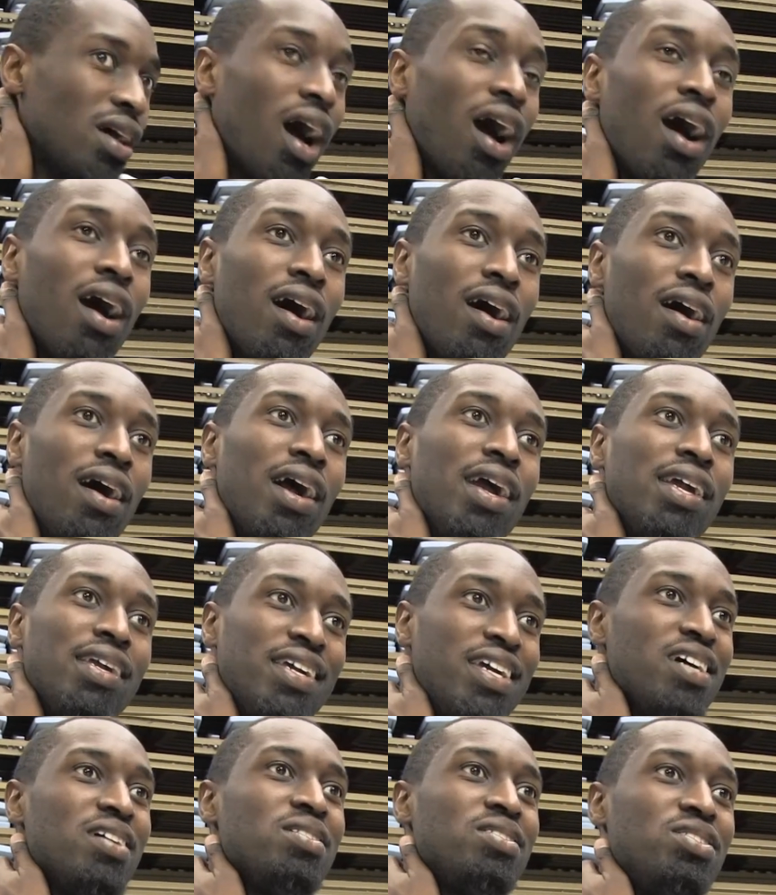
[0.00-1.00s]
Uh, he
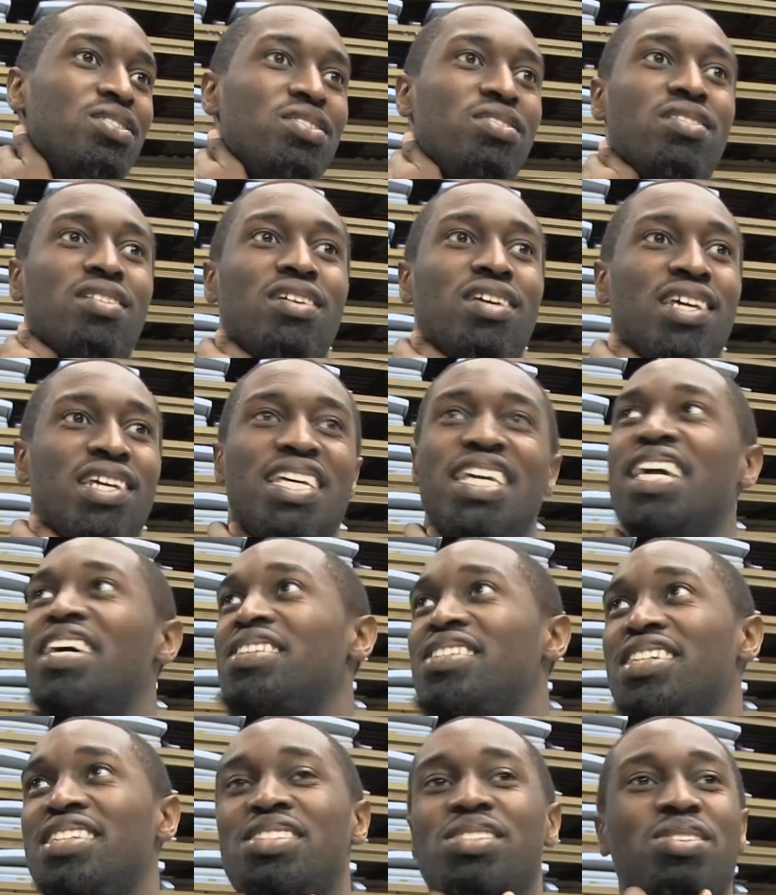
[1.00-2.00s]
yells you. He
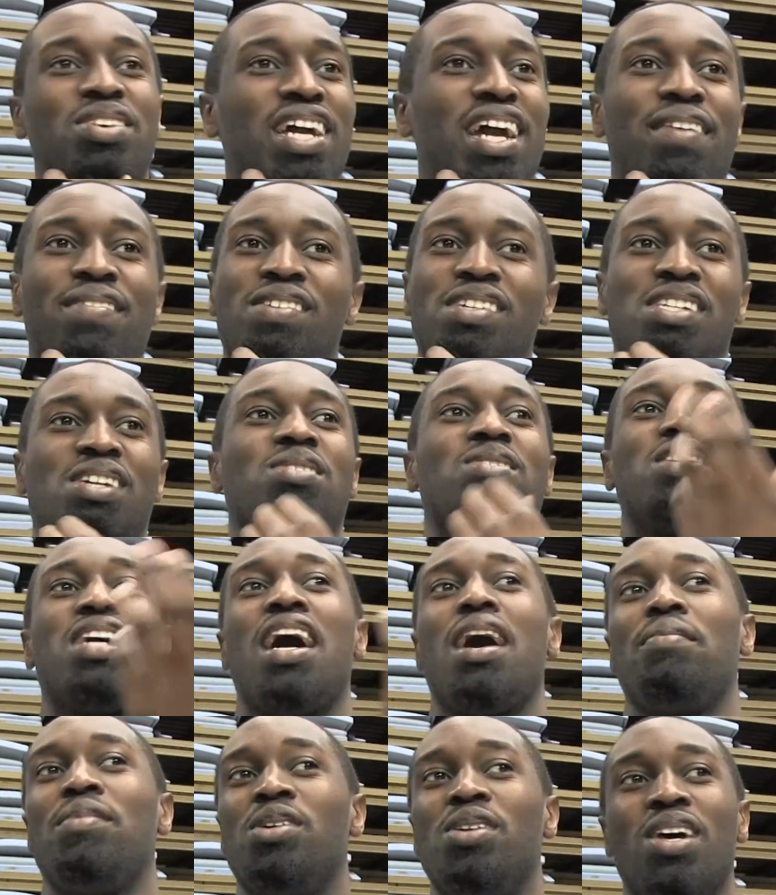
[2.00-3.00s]
yells at you every single
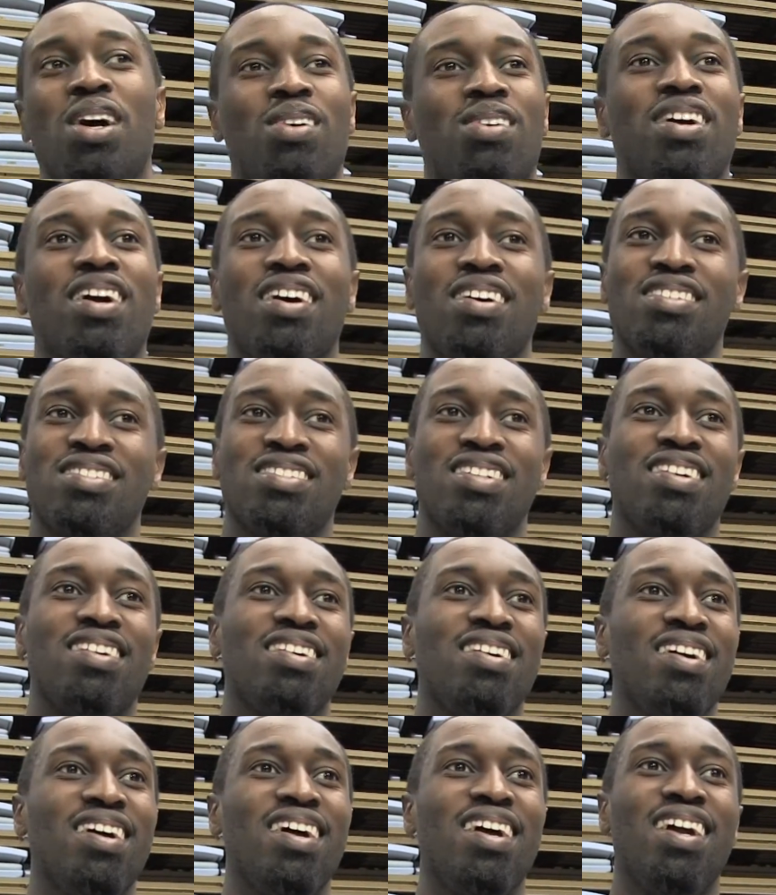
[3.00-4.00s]
time you don't go. So
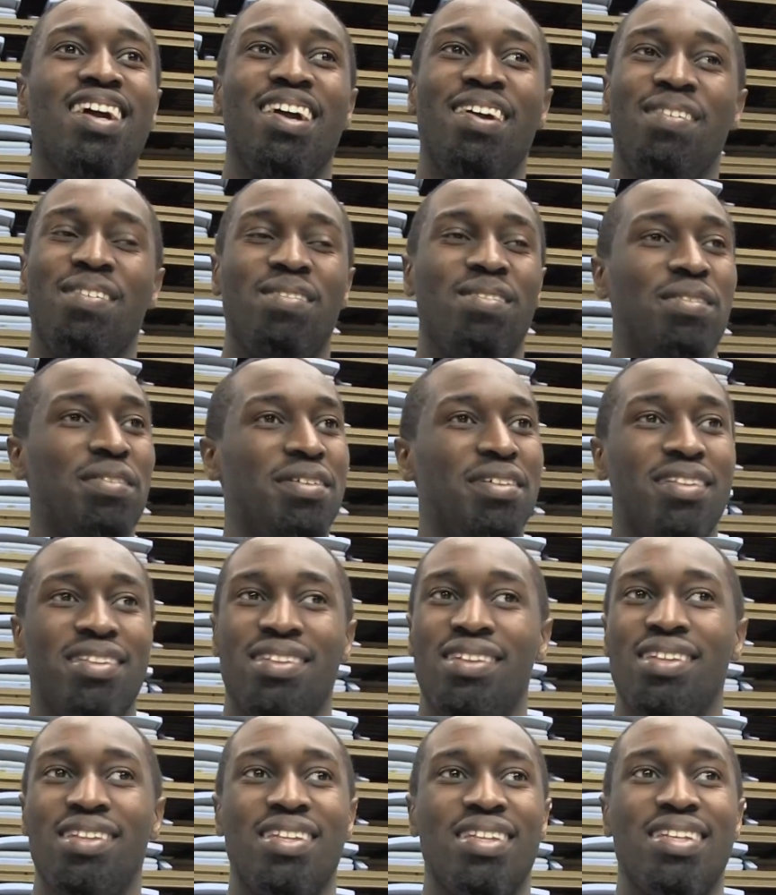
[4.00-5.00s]
it,
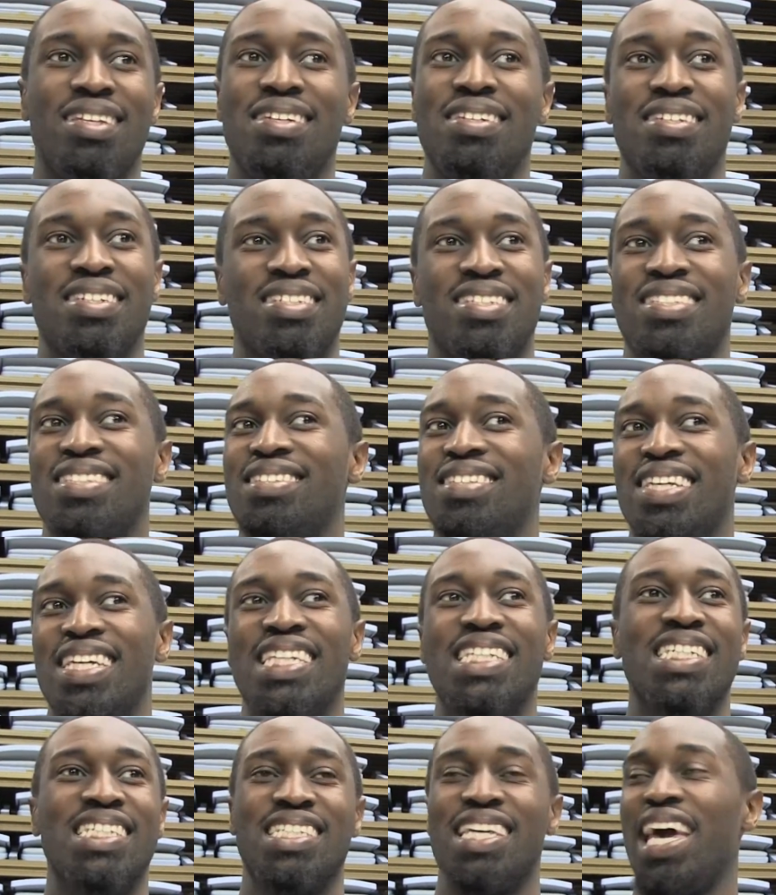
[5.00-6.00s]
you just
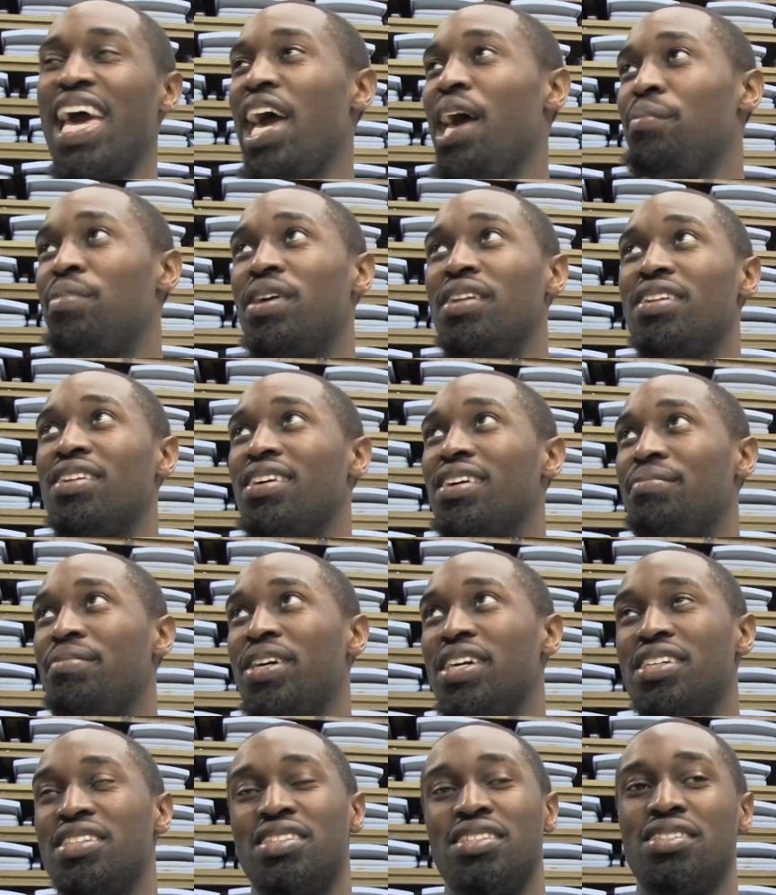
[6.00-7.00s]
it's just a habit. I
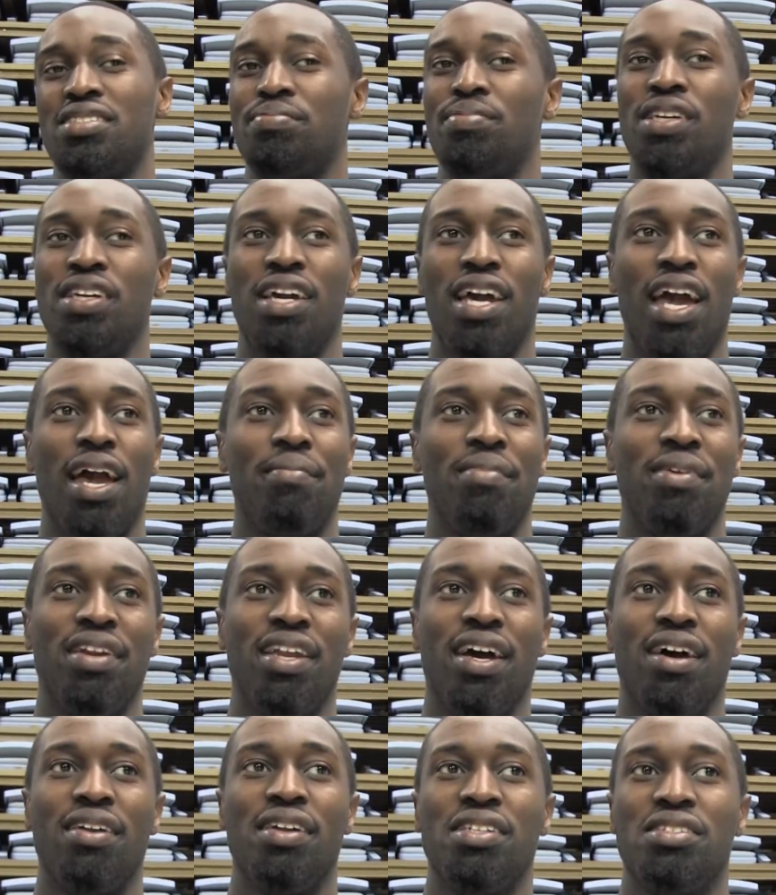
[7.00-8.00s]
mean, it should be a habit
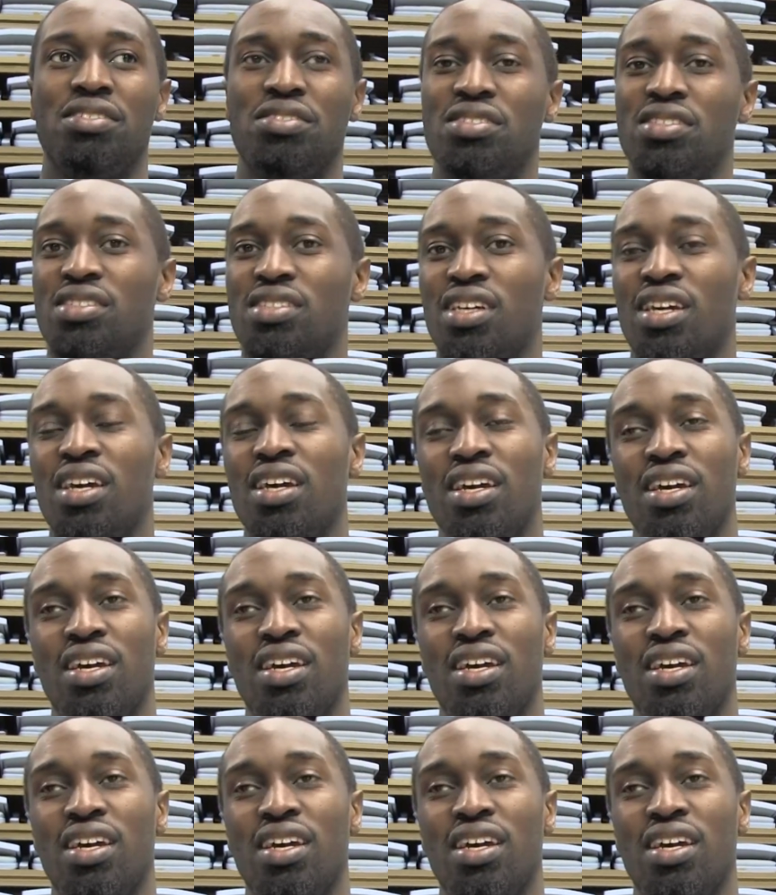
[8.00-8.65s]
now that you just